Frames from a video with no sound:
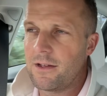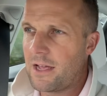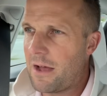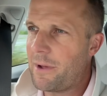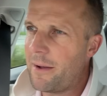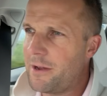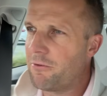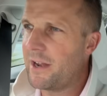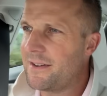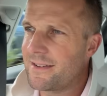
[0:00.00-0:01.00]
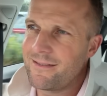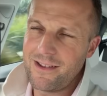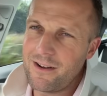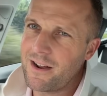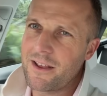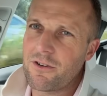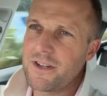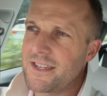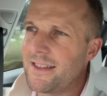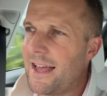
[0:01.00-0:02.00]
how about me rent? You're not
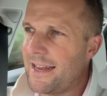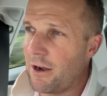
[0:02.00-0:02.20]
increasing that.